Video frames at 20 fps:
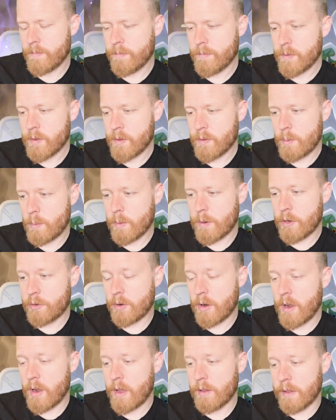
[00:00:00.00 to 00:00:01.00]
So we want to
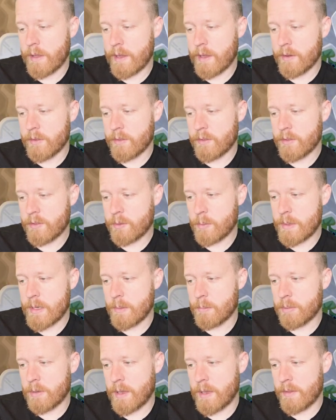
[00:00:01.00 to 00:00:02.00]
draw a land so we
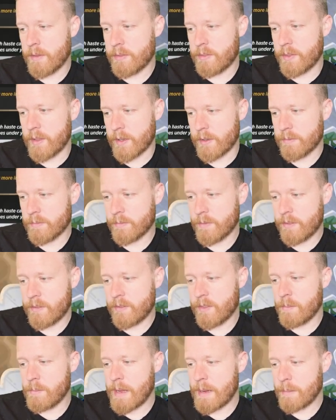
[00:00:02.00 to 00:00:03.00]
can play this thing. This is
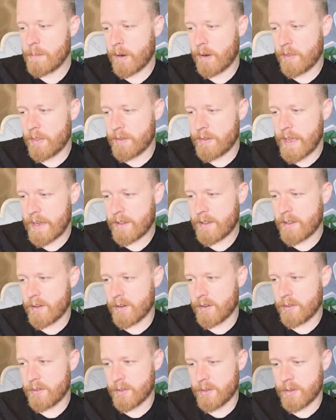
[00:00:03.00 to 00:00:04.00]
the main part of the deck
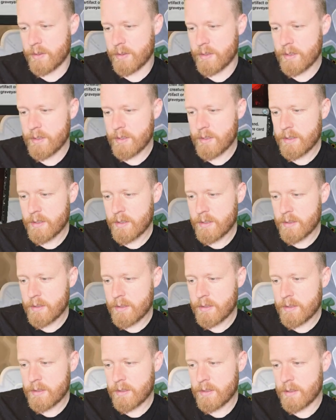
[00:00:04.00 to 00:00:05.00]
here, so...
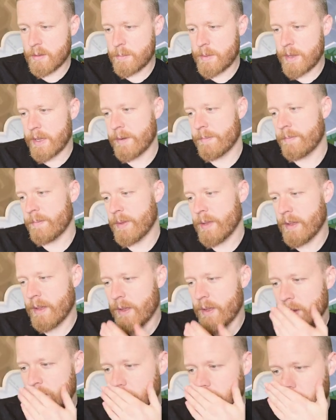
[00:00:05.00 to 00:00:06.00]
Oh, man.
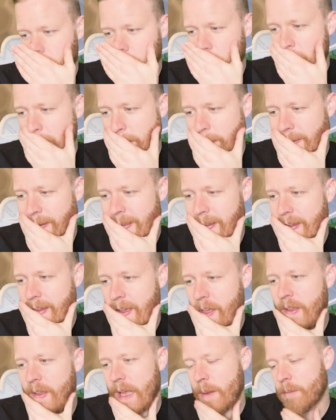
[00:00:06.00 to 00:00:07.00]
So do I play... I
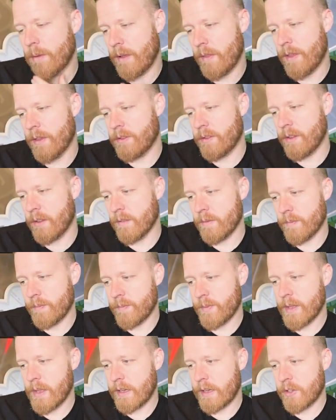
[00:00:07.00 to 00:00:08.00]
think I play this.
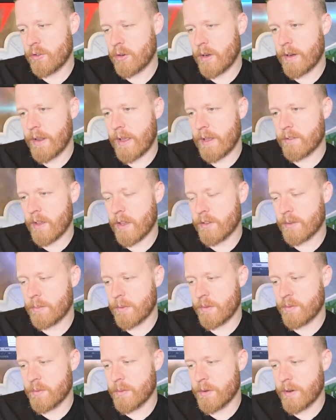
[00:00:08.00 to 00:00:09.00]
I could try to exile
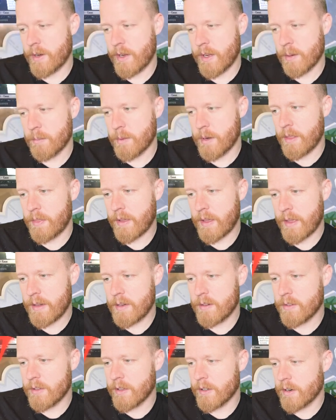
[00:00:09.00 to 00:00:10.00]
something from their hand, but I think I
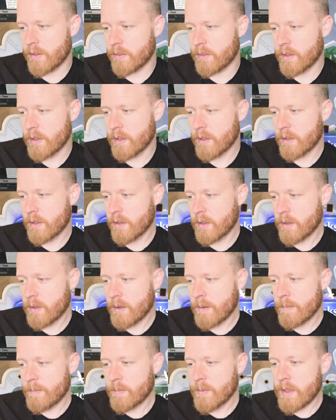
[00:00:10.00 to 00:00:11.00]
need to get on
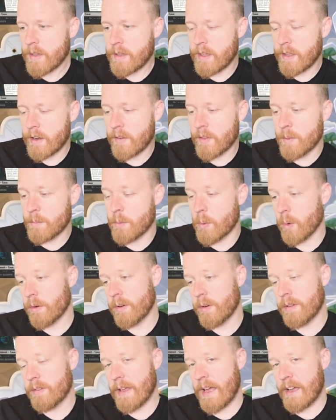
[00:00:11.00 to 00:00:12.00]
the board
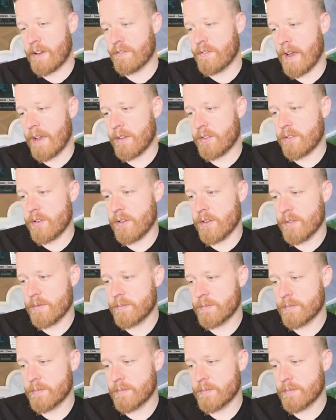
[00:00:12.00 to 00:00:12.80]
and attack fast here.